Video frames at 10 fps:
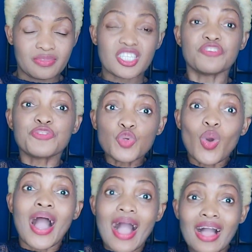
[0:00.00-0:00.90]
If you
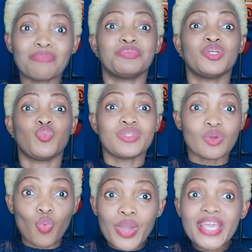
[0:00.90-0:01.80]
are happy with the
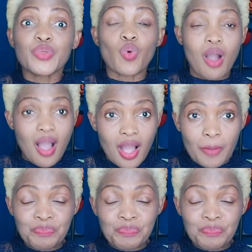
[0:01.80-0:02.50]
way you are,